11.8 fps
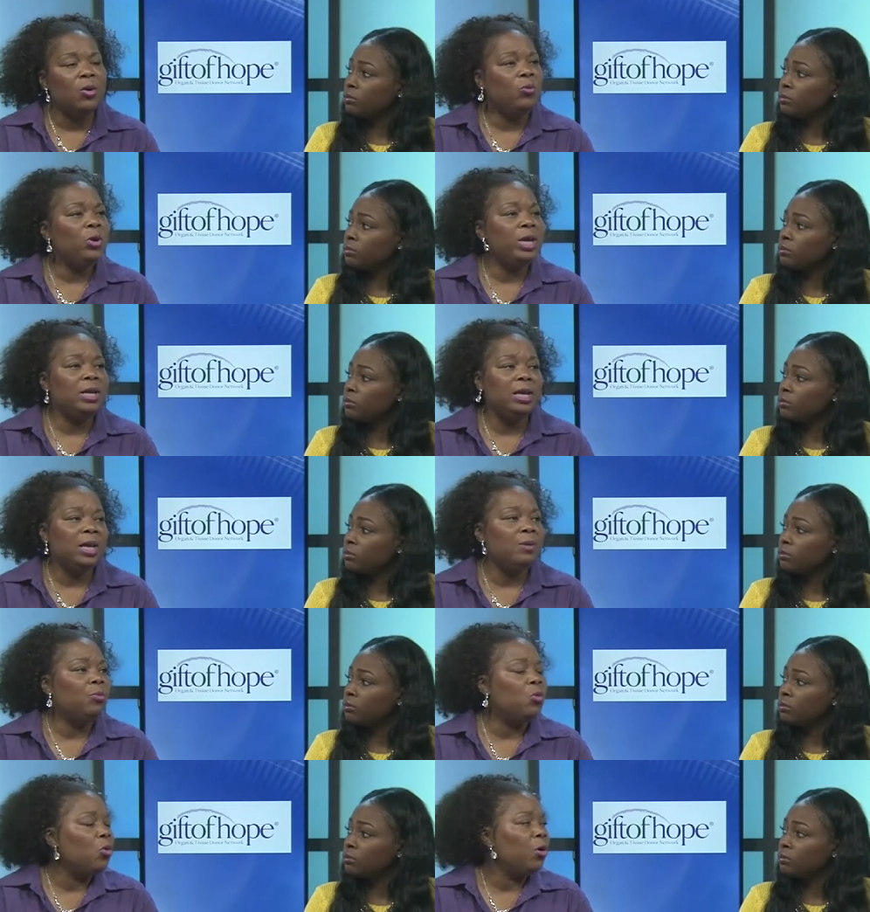Speaker 1: We need
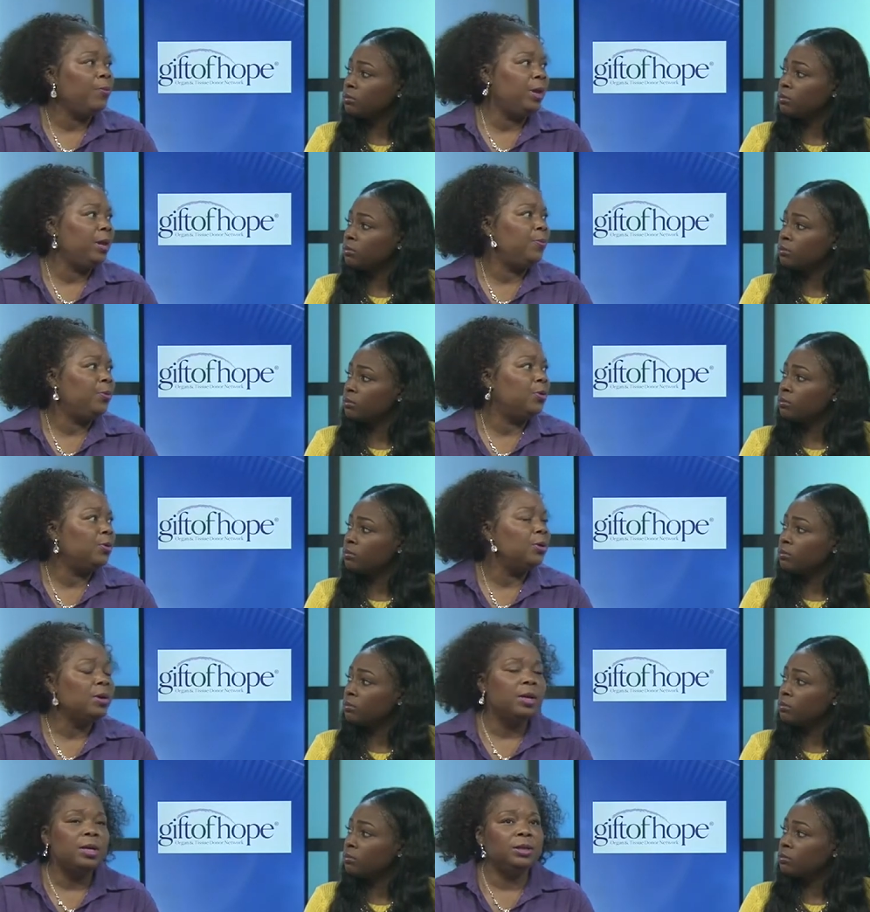more people
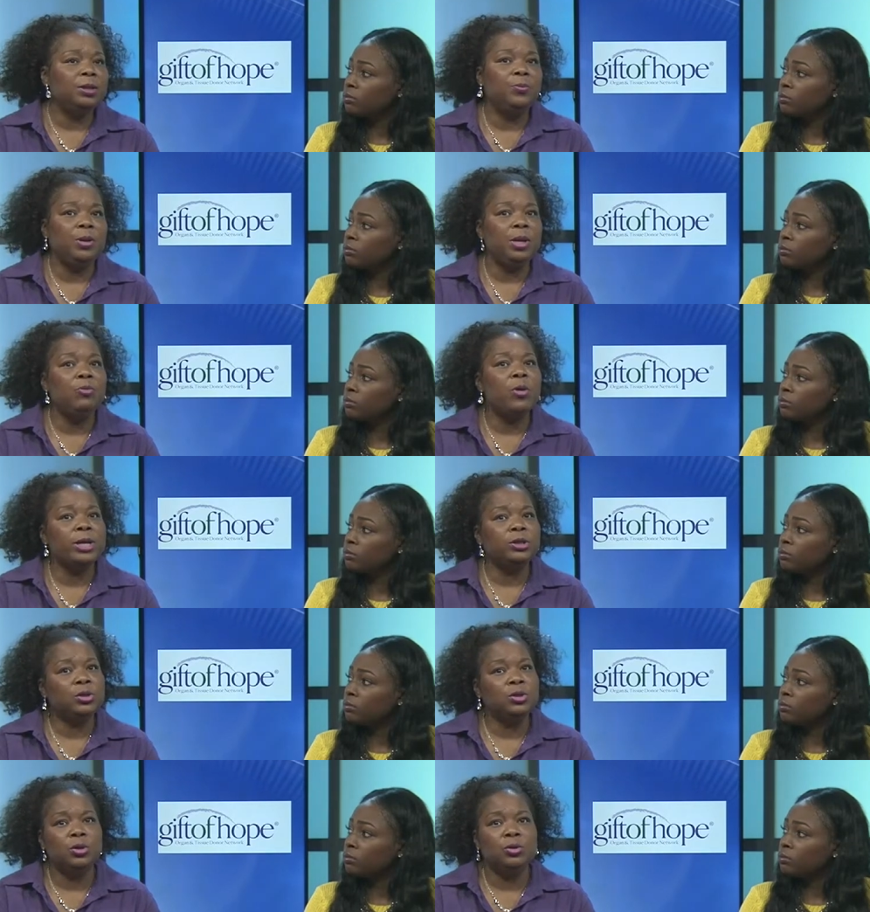to be
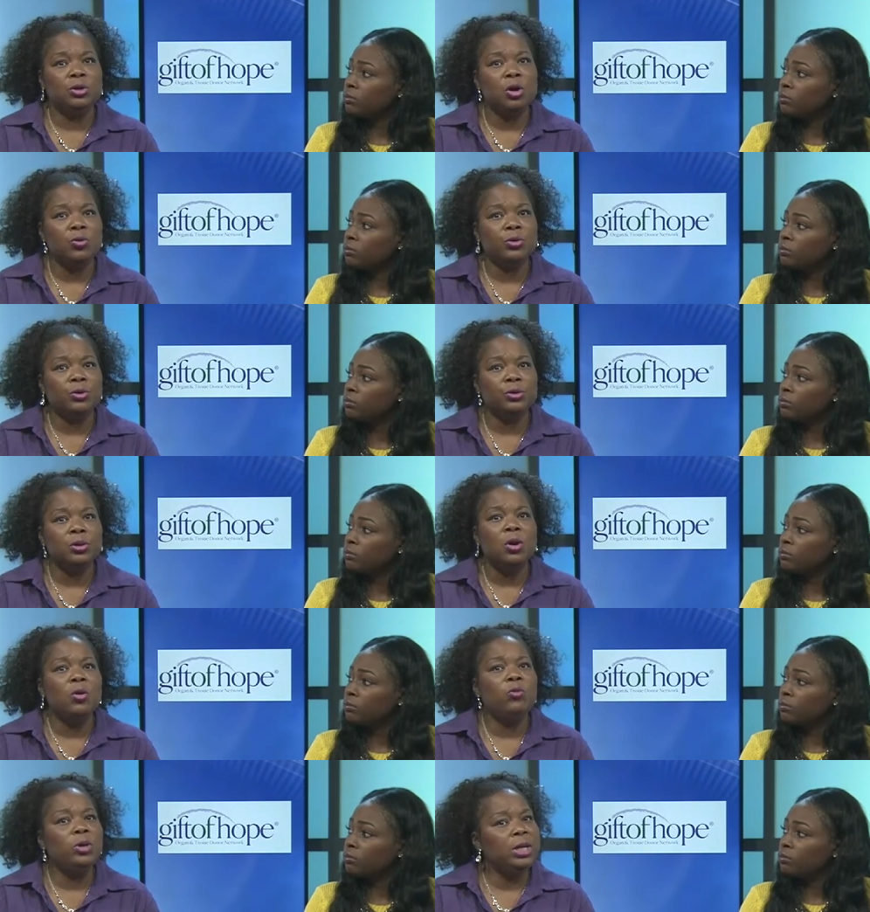registered donors.
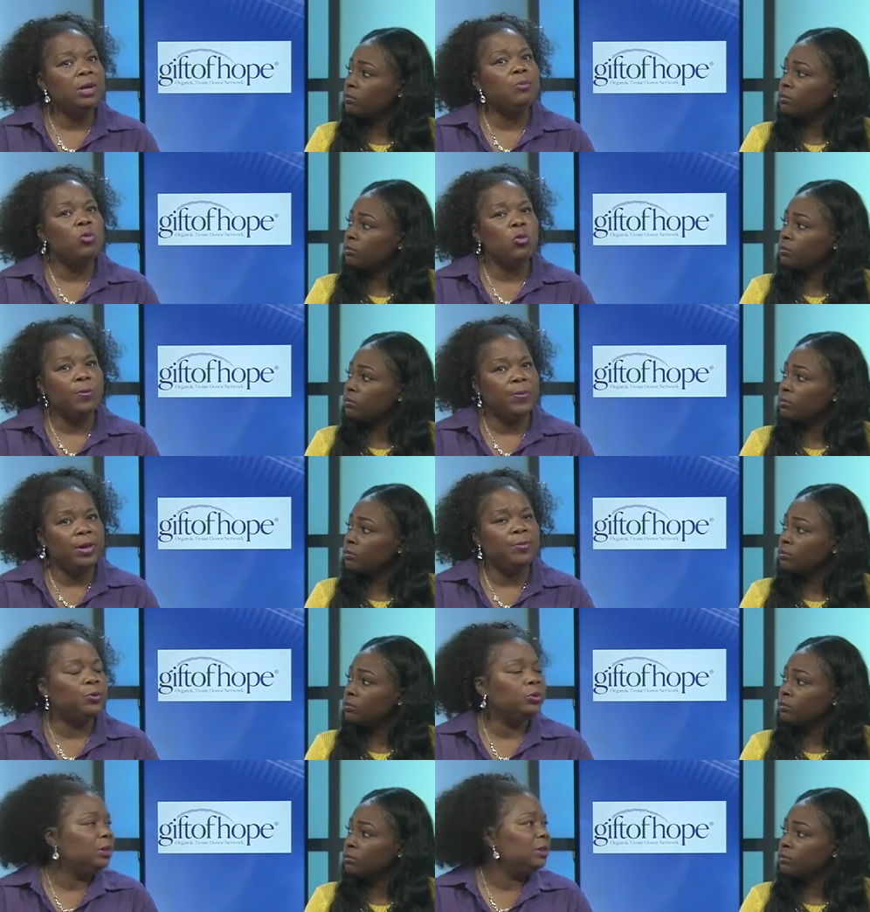We need more people
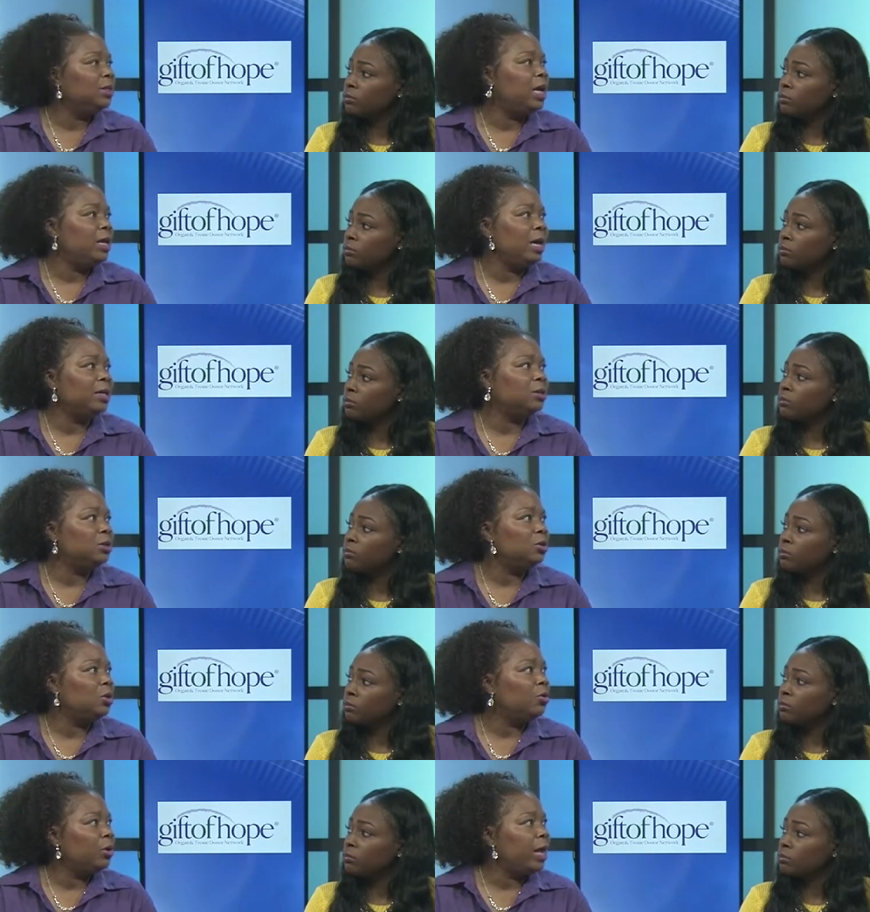to say yes to
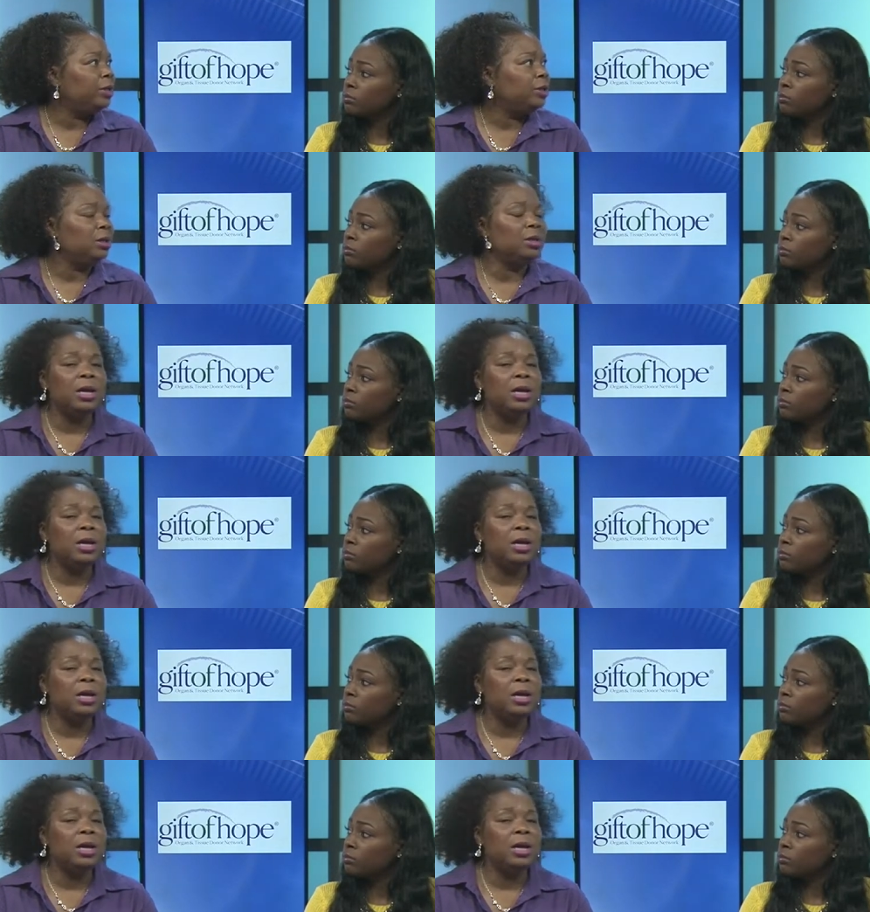donation.